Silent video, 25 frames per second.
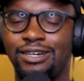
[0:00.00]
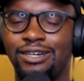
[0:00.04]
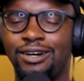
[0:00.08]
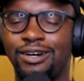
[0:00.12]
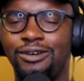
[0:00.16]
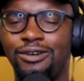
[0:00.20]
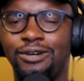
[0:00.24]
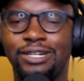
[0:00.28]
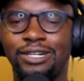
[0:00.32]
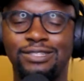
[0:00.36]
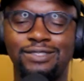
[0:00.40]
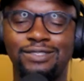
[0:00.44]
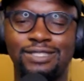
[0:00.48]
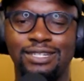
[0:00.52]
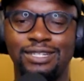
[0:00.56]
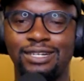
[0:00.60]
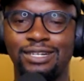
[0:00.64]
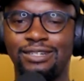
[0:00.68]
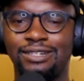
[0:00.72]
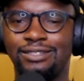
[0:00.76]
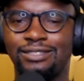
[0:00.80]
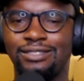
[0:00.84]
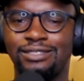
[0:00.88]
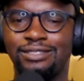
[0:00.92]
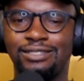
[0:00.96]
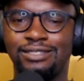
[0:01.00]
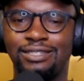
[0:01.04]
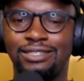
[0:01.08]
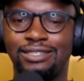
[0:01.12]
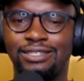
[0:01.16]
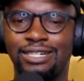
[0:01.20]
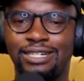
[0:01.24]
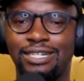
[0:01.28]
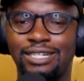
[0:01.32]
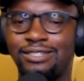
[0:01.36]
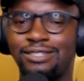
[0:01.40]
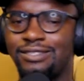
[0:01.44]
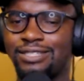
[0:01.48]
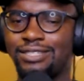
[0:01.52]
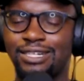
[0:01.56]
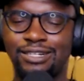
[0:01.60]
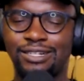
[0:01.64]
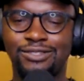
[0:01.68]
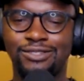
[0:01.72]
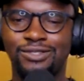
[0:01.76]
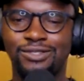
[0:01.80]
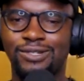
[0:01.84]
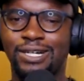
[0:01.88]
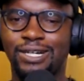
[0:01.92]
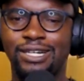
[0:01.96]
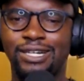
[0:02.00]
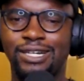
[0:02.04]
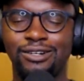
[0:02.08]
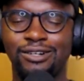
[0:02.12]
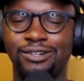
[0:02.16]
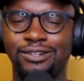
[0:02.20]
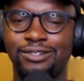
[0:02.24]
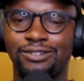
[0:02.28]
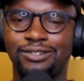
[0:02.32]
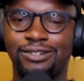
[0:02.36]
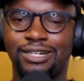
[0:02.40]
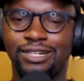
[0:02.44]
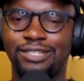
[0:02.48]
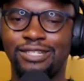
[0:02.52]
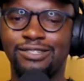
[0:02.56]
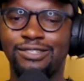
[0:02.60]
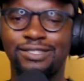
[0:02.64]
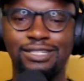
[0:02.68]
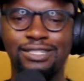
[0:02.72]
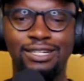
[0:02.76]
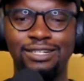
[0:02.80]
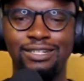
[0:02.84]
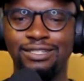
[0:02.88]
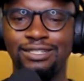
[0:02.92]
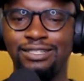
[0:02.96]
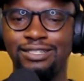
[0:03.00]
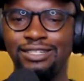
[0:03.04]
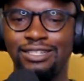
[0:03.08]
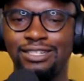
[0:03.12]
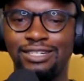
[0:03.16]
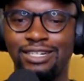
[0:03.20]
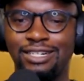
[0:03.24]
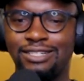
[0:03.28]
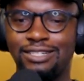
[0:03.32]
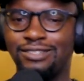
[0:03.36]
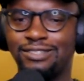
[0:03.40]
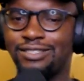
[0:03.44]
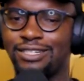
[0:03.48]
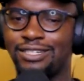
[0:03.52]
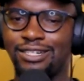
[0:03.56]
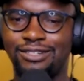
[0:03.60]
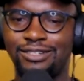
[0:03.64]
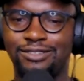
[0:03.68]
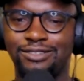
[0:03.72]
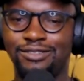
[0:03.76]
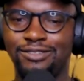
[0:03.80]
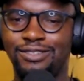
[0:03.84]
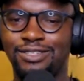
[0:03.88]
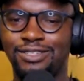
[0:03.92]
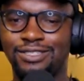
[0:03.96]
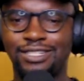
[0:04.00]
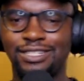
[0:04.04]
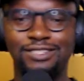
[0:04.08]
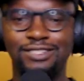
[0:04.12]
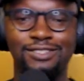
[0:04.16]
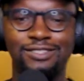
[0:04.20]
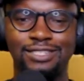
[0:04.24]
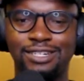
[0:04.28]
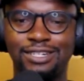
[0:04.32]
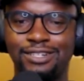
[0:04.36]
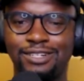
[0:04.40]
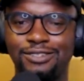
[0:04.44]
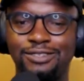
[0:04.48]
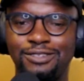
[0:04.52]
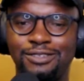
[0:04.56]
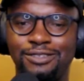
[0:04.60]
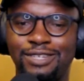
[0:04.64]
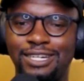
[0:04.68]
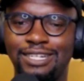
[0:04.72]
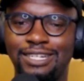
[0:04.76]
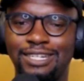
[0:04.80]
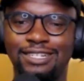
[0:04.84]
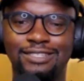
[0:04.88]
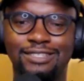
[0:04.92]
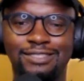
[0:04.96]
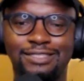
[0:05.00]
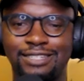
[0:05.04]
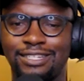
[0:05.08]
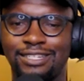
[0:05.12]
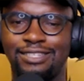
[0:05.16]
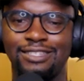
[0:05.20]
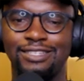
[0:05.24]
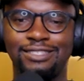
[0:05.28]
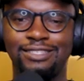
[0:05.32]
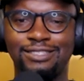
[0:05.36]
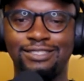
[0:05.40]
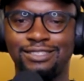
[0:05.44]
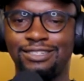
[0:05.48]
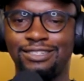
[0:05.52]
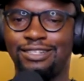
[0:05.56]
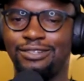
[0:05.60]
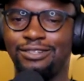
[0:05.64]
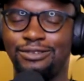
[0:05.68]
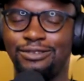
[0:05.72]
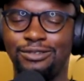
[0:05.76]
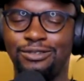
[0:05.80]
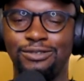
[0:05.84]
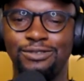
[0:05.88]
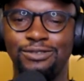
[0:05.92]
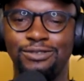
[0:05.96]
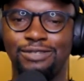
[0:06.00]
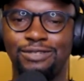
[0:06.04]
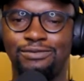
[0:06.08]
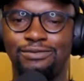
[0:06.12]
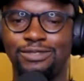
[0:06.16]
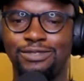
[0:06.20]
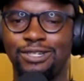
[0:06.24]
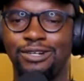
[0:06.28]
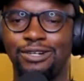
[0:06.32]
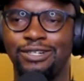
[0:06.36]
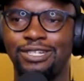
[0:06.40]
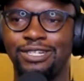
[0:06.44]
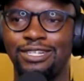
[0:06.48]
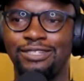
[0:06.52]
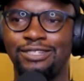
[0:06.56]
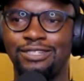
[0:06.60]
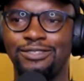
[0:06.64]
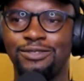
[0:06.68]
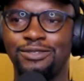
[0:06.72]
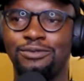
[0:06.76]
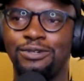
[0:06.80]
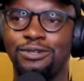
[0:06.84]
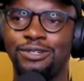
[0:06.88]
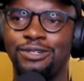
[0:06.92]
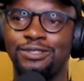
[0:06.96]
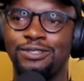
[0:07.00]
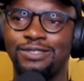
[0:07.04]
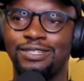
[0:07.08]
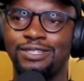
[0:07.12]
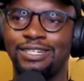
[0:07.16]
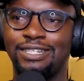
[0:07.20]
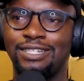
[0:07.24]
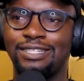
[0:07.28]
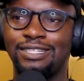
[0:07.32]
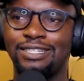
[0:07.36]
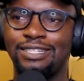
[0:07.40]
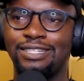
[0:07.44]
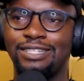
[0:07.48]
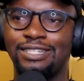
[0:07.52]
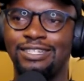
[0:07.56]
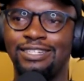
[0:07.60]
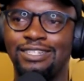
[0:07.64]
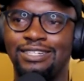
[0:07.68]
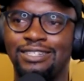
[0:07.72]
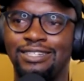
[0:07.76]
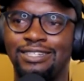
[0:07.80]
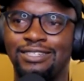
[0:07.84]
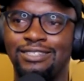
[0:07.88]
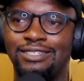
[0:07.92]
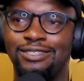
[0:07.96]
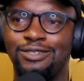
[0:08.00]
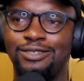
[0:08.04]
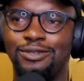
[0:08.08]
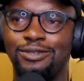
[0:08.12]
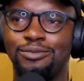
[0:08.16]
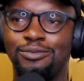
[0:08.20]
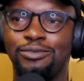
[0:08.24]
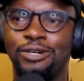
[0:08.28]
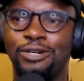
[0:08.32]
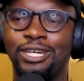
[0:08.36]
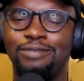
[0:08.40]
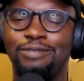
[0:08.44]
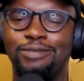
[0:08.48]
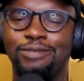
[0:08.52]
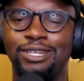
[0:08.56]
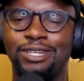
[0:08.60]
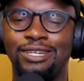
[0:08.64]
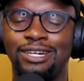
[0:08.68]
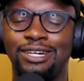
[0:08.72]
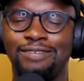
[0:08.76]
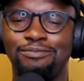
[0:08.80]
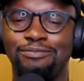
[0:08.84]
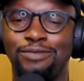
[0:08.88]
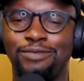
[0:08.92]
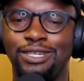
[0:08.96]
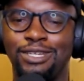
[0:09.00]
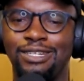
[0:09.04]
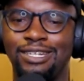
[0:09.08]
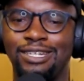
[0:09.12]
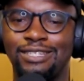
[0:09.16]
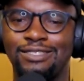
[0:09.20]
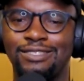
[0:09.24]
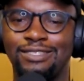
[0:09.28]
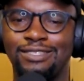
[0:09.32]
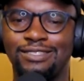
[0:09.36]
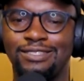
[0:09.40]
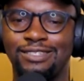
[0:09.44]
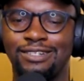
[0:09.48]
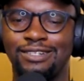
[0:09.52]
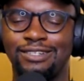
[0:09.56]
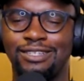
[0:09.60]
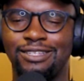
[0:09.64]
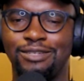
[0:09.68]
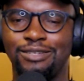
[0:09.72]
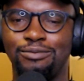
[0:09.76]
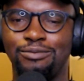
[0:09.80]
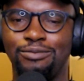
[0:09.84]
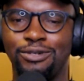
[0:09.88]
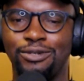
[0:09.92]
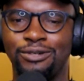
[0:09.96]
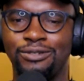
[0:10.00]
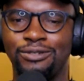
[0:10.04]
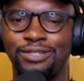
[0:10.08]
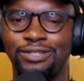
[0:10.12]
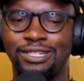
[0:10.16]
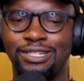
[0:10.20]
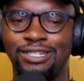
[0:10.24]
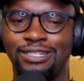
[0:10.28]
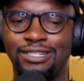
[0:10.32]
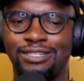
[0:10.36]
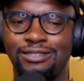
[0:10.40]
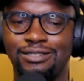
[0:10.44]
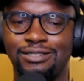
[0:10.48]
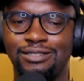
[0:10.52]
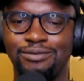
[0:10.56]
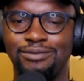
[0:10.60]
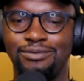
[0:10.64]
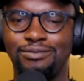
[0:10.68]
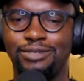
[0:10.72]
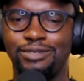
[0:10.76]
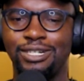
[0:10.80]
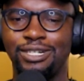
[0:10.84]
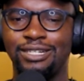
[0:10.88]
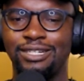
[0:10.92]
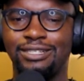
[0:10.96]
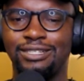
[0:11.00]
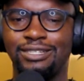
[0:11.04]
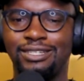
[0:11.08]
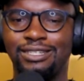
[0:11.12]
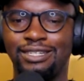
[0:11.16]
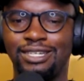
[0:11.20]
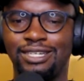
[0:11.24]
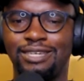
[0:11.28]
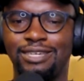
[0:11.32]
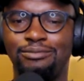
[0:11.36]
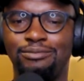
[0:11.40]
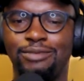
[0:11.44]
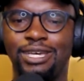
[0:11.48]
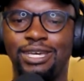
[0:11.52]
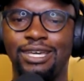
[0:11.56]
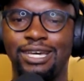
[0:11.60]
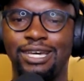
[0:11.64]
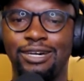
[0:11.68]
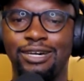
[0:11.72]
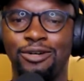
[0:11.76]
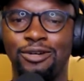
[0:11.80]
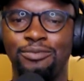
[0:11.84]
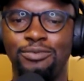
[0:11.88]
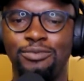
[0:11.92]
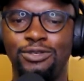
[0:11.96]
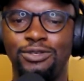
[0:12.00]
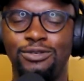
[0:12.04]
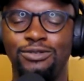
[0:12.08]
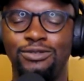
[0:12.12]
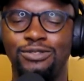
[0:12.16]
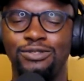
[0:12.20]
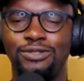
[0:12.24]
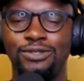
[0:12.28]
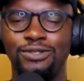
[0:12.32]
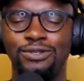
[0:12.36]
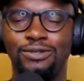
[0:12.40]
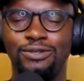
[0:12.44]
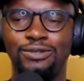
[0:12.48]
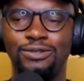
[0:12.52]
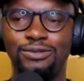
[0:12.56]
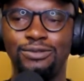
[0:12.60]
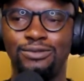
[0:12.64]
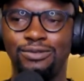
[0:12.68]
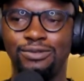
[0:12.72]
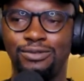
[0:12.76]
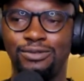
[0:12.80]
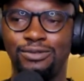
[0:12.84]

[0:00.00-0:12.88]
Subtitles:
"Oh, I just got to try harder. I just got to do this. I just got to do that." And it's like this elusive target to where it's like your brain may not be necessarily broken, but it may help you to